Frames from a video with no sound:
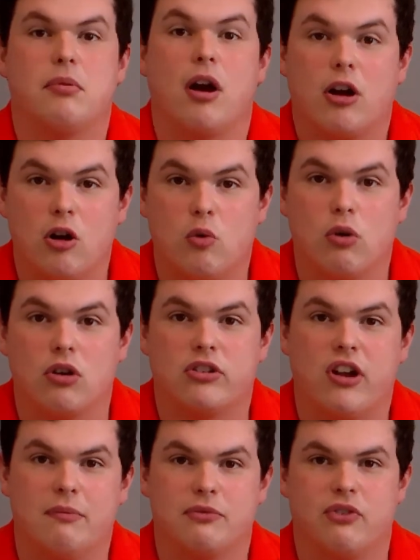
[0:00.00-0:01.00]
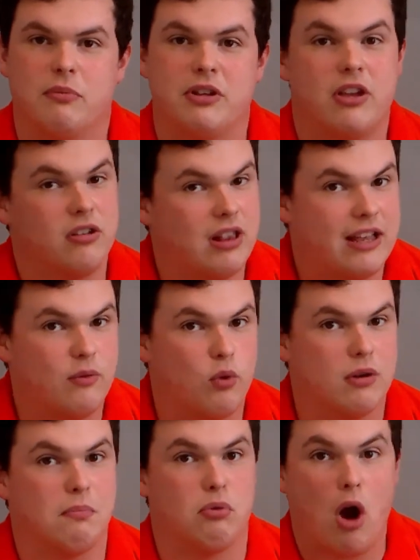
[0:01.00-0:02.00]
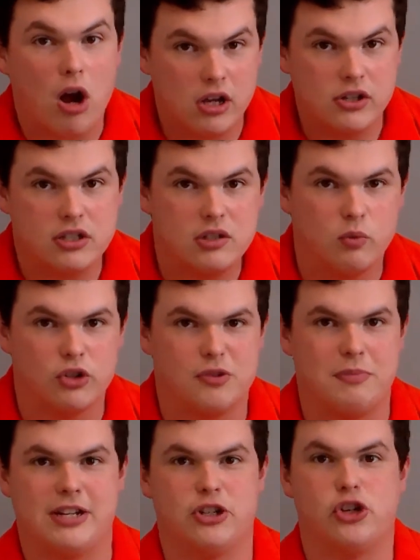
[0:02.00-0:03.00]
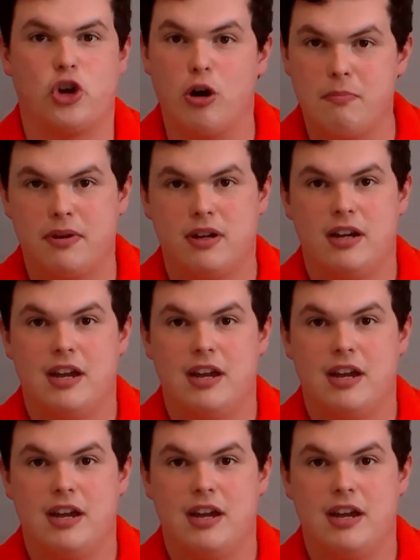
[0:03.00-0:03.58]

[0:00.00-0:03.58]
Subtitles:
bracco word comes from another Latin word, brachus, which means sharp,